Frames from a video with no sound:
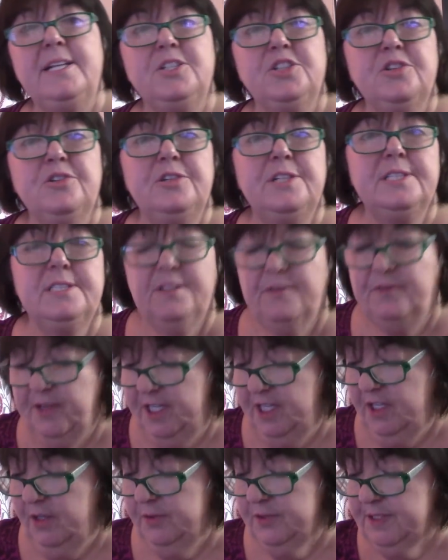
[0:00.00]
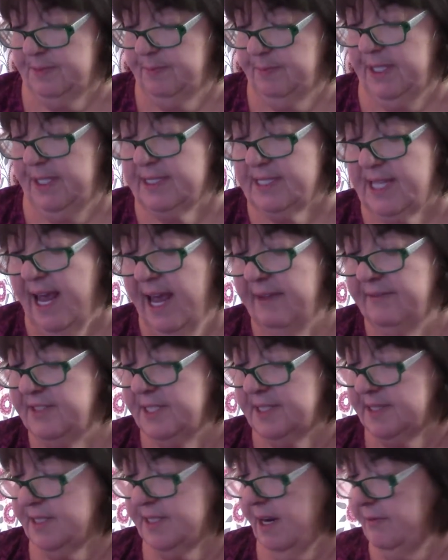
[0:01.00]
turn into videos because I have
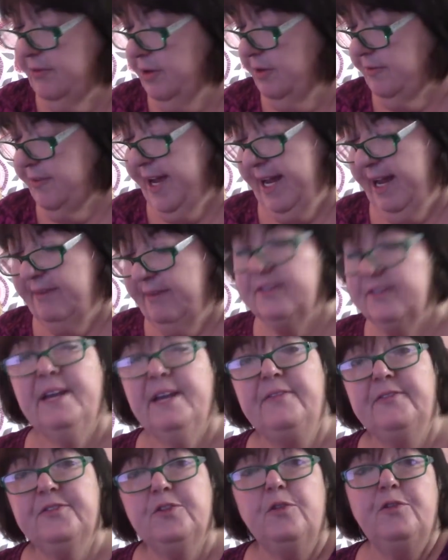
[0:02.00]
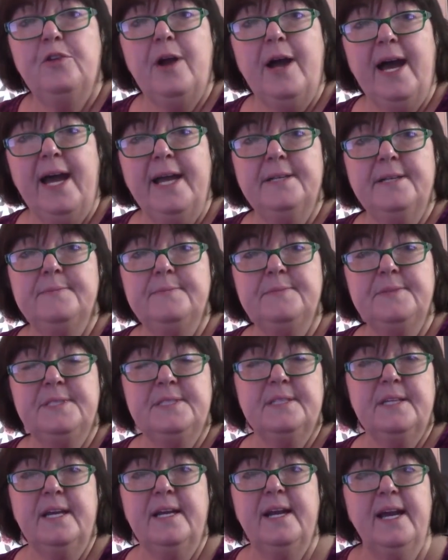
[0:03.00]
discovered if I have leftover
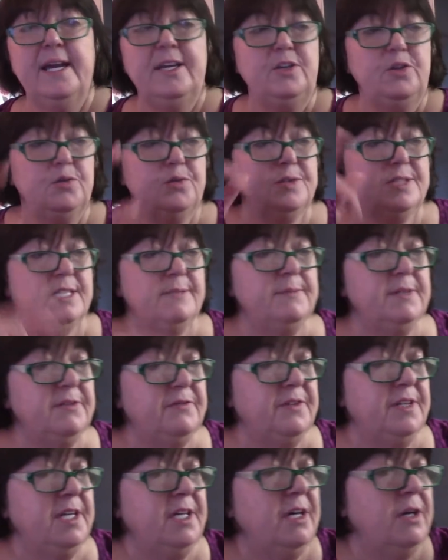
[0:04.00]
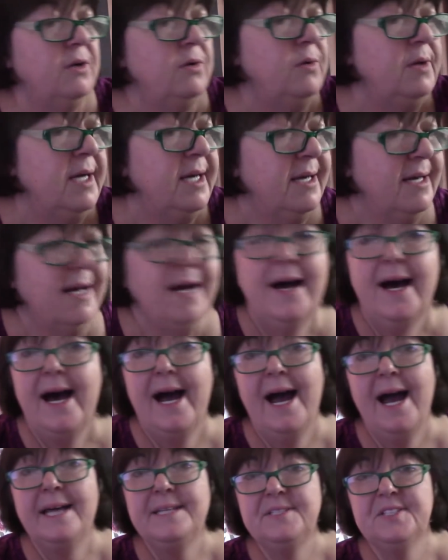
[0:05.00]
items and I use them in a video,
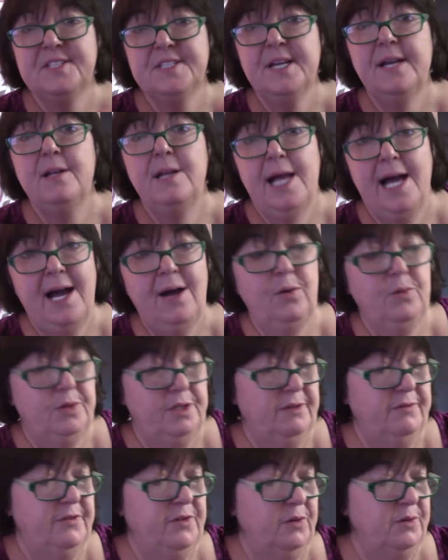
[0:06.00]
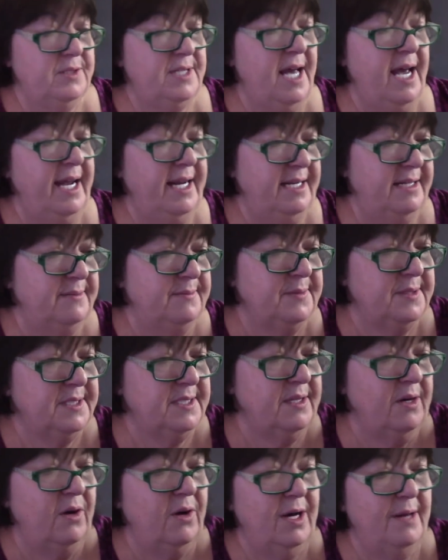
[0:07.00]
I sell out of those items.
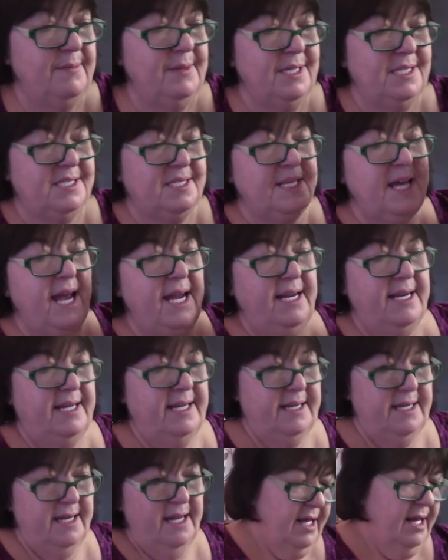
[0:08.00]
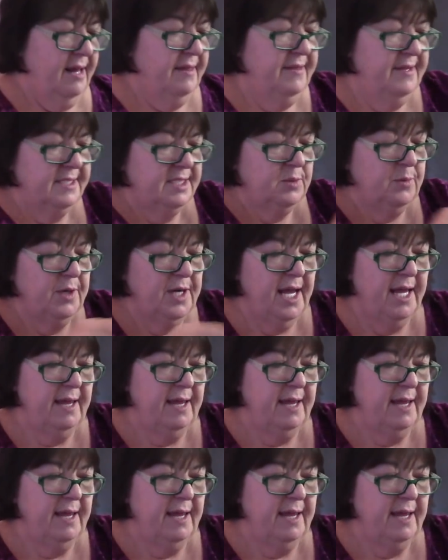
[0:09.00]
So I'm excited. And this one I